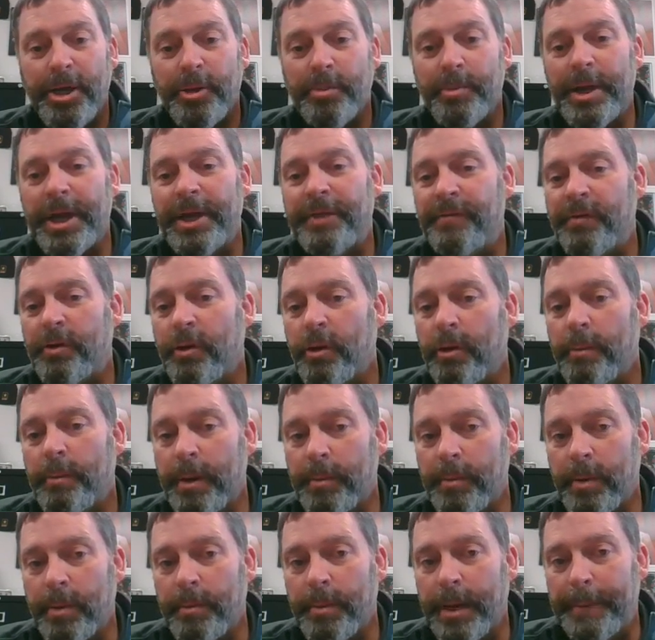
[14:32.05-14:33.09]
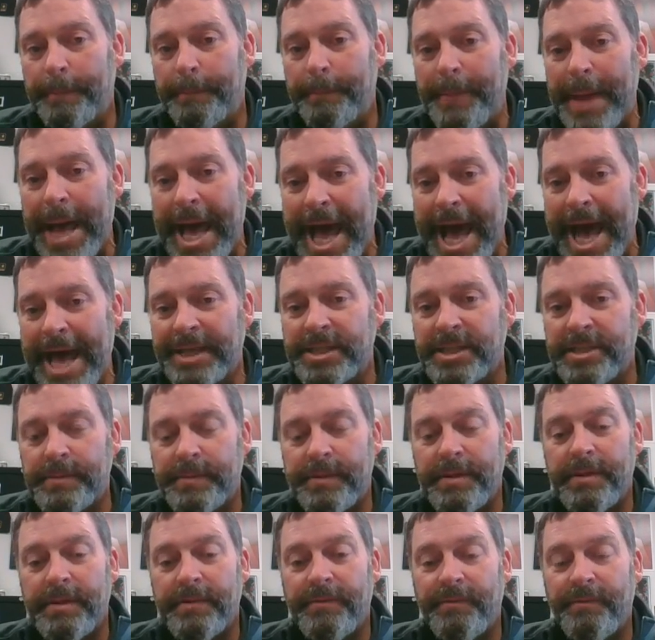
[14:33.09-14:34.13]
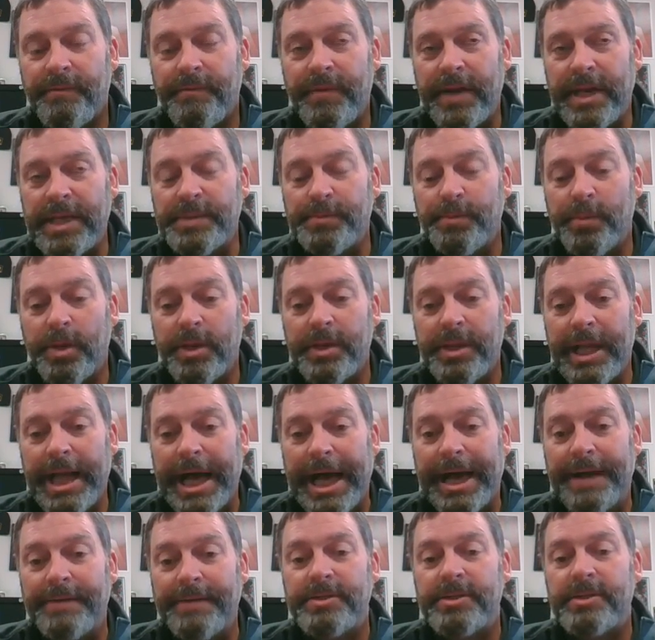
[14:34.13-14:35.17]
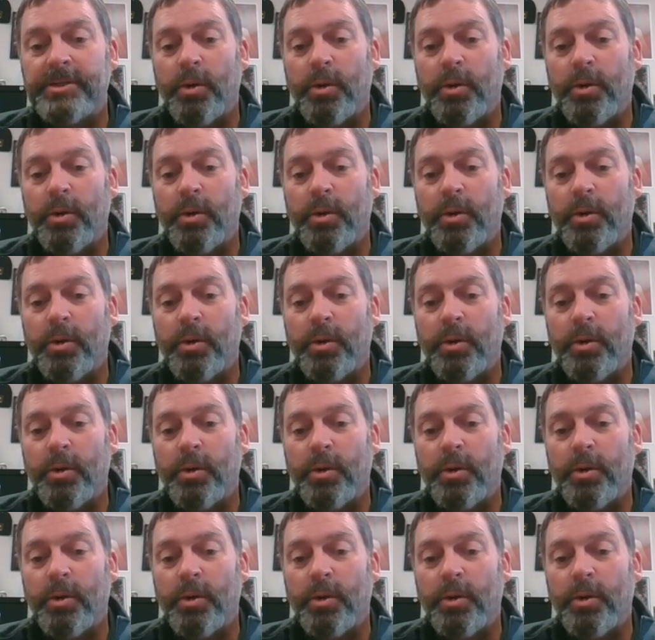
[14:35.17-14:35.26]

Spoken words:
But if you remember my past Facebook Lives,